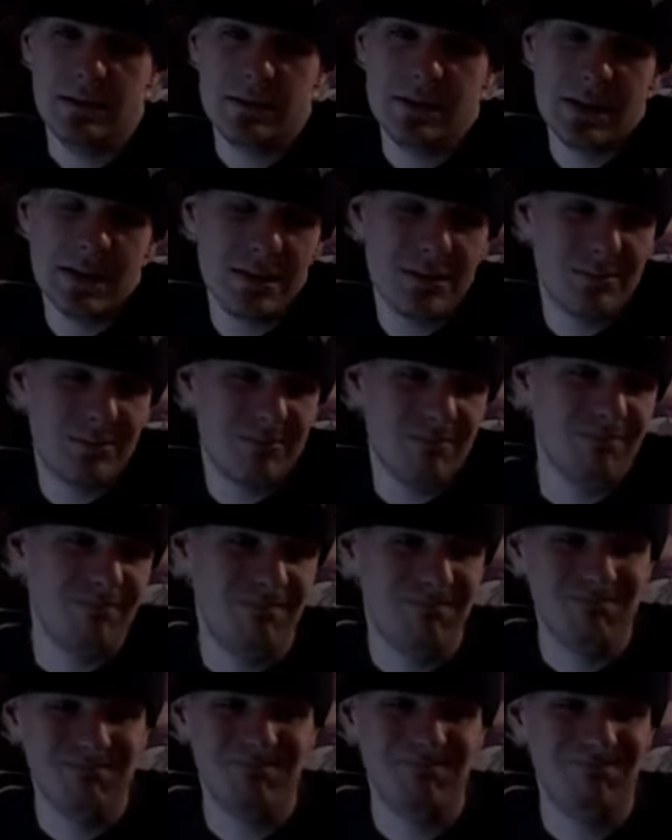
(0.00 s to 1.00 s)
Just,
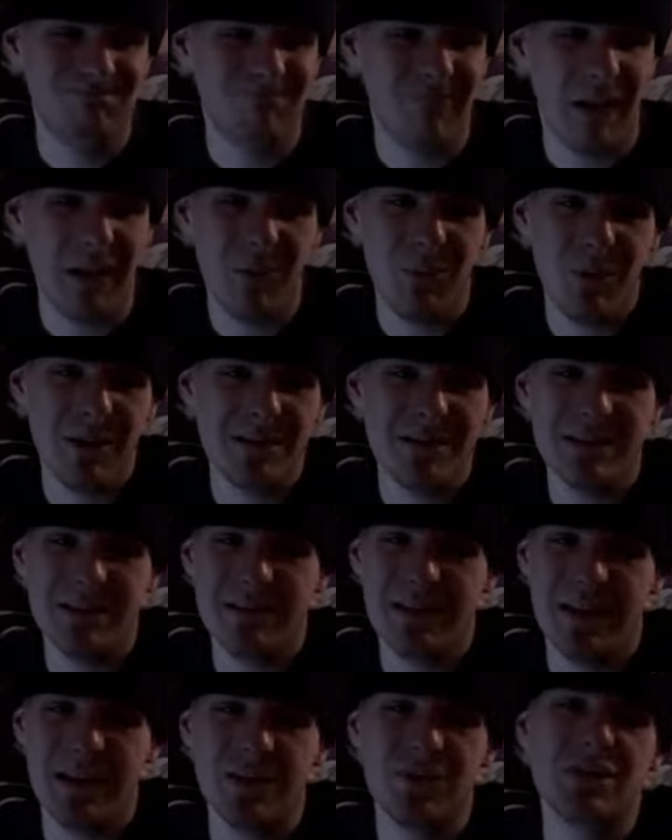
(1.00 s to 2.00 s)
it
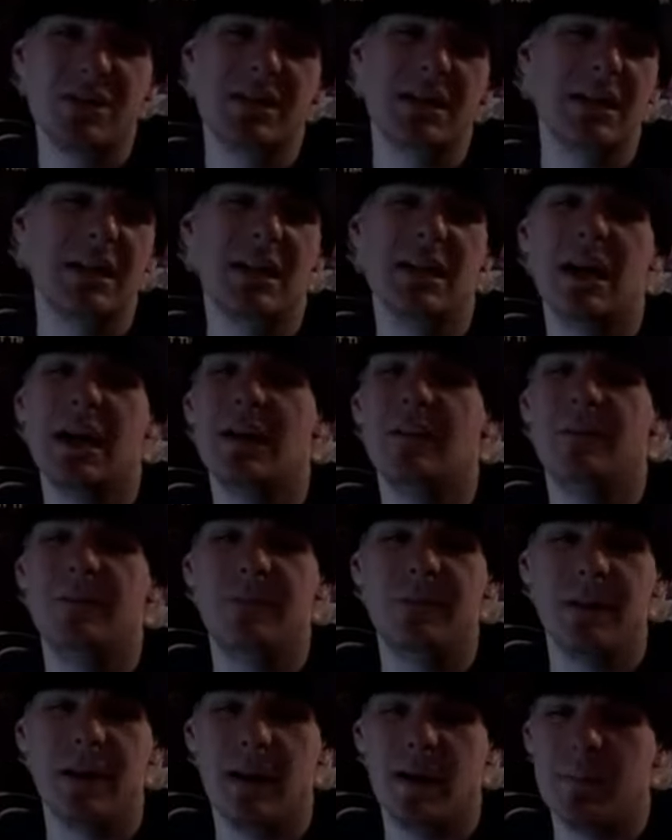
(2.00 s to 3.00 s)
wasn't interesting
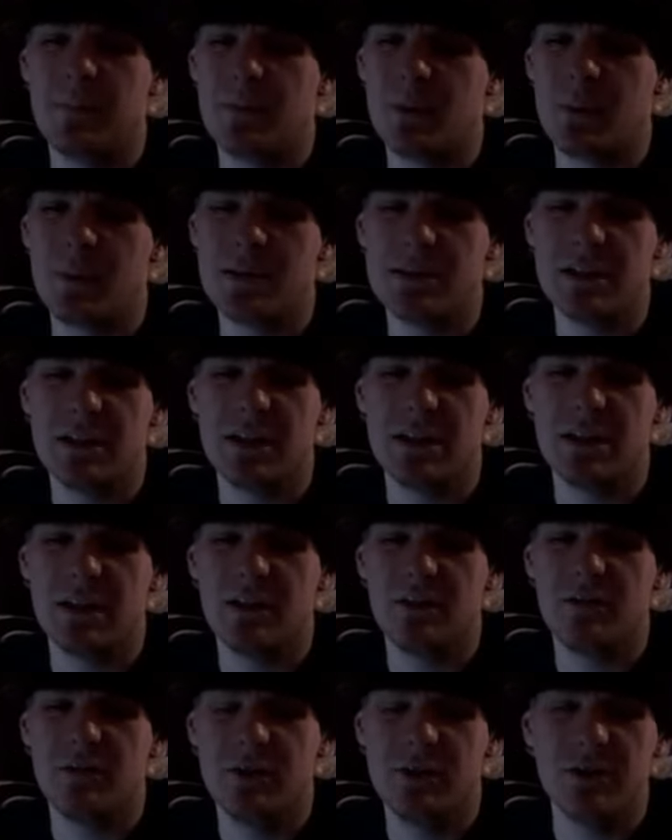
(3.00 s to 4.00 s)
enough. There wasn't
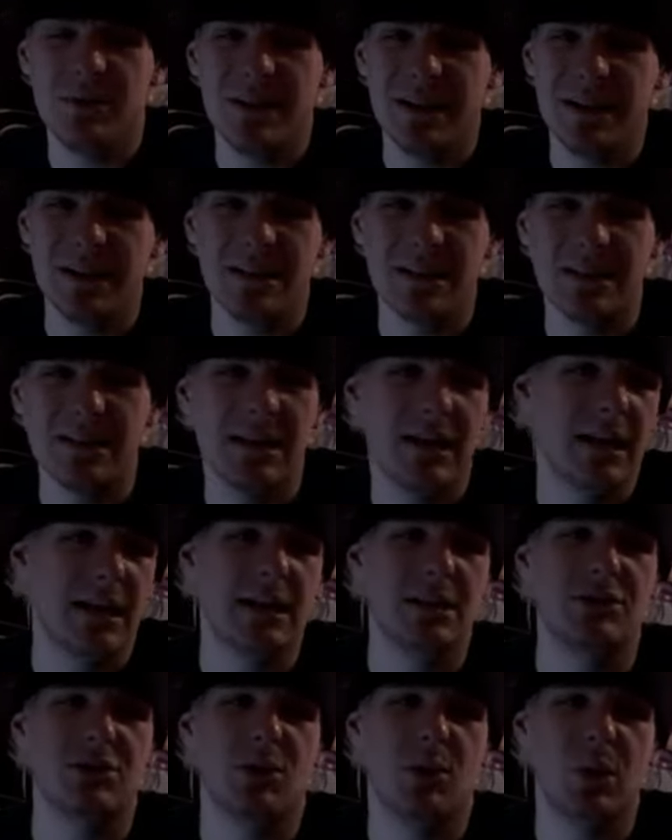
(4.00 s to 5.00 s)
enough uniqueness
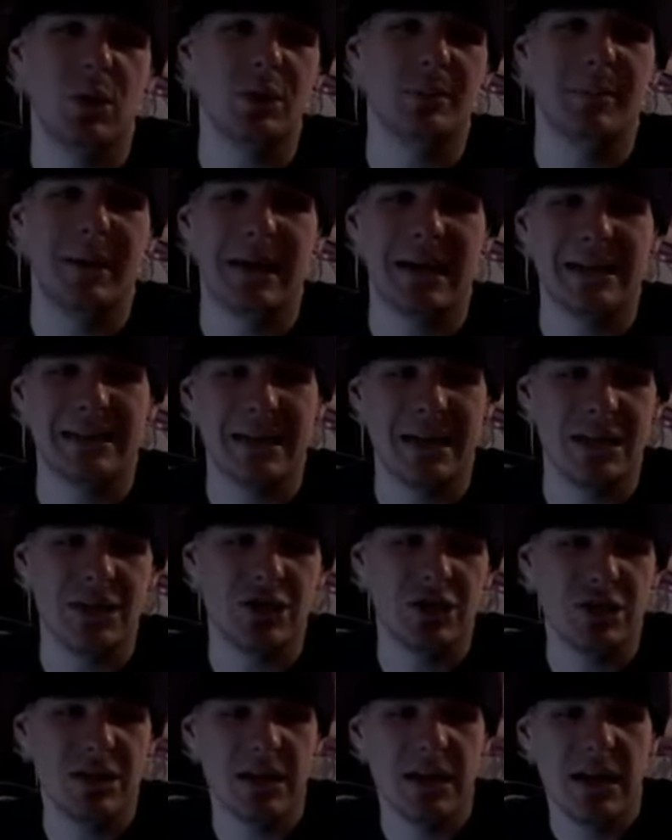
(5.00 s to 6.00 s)
in it to hold my
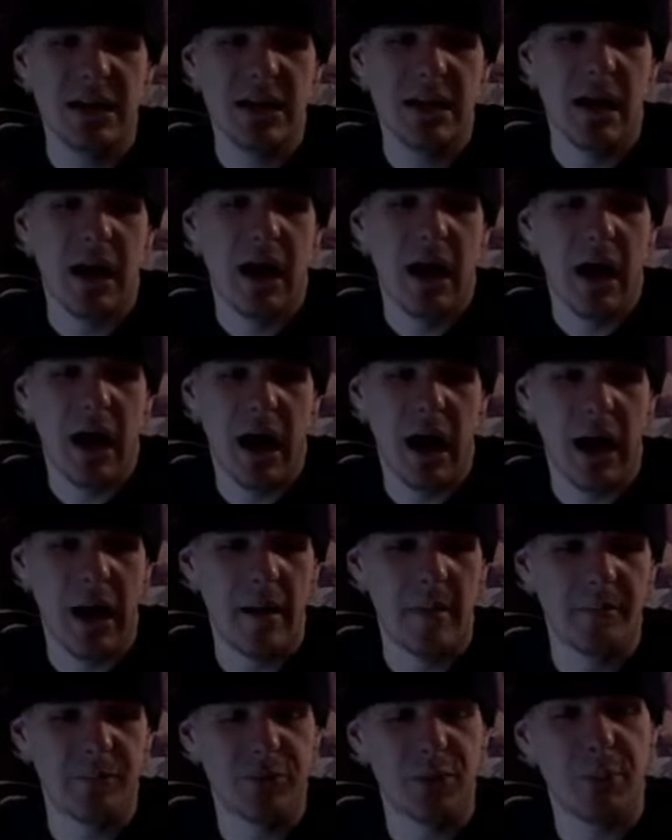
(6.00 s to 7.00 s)
attention.
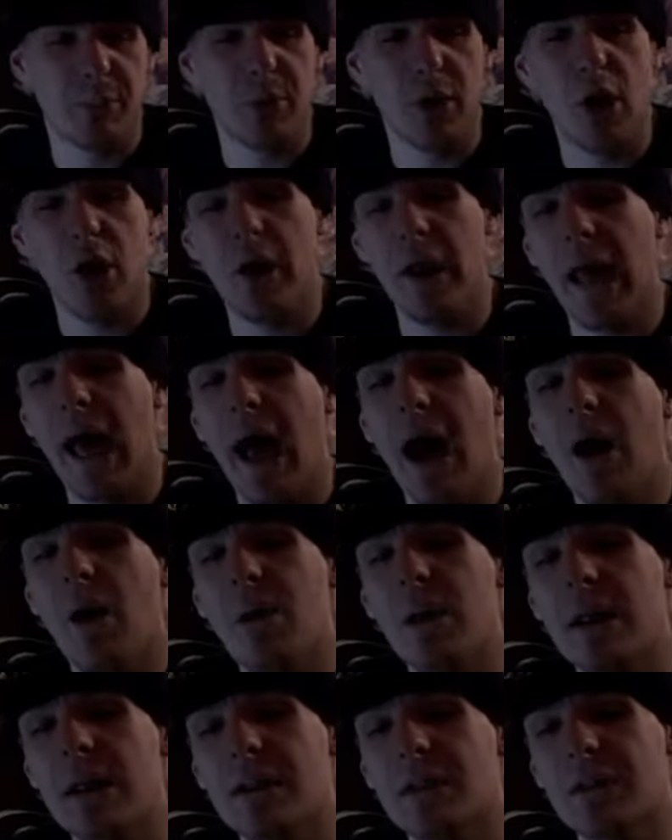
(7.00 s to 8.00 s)
The Brawl It
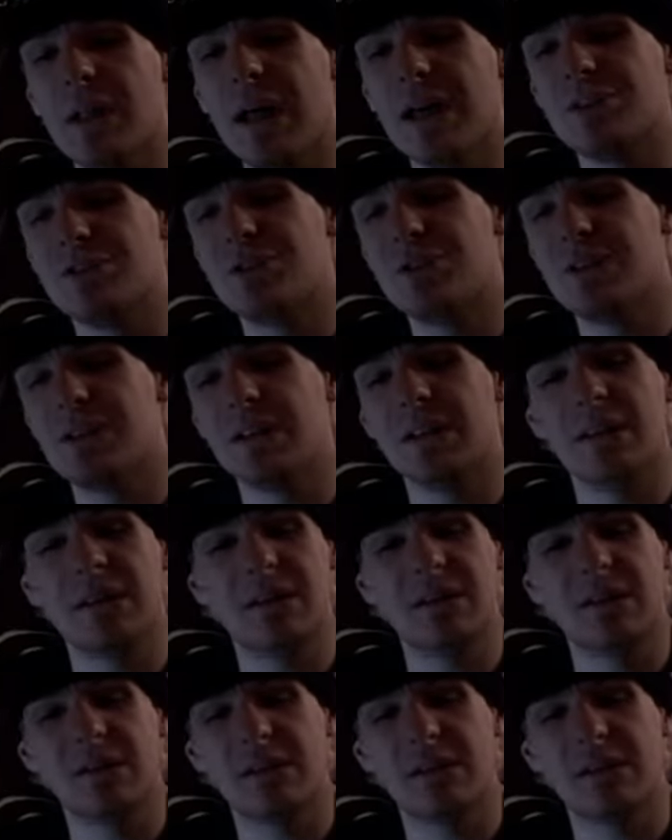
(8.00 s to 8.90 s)
Out, it allows you to